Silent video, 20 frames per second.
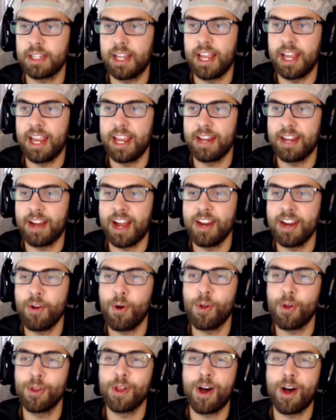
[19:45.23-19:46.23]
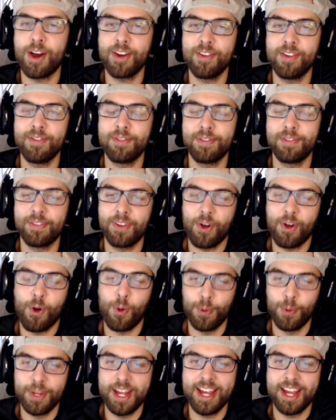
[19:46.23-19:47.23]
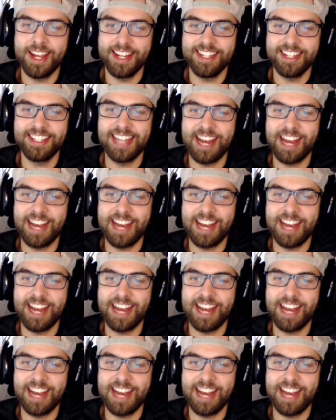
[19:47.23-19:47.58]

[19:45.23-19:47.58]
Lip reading: And I know a lot of old heads